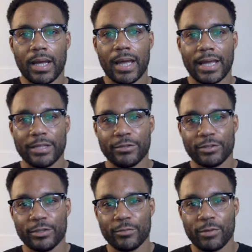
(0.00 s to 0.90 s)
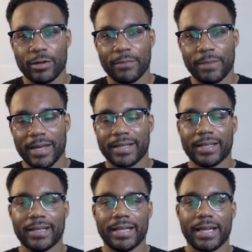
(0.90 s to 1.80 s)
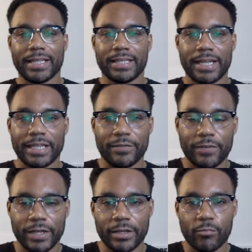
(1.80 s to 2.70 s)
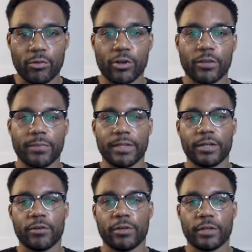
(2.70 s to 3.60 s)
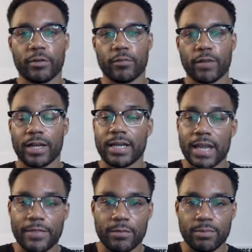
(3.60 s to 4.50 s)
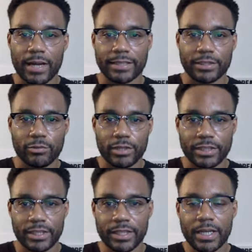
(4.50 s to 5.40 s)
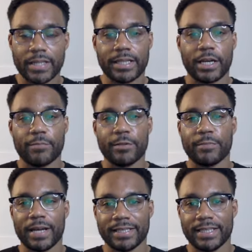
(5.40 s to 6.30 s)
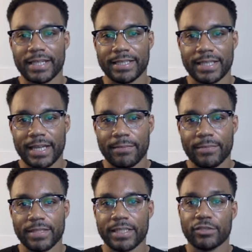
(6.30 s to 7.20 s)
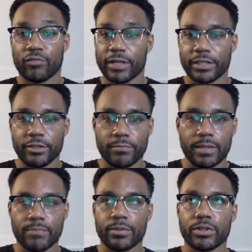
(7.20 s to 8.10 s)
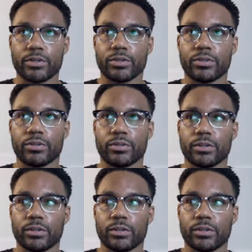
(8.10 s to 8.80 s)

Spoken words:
Hey YouTube, welcome back. In today's video, we're going to be going over another practice question to help you pass the exam. This is RayTube number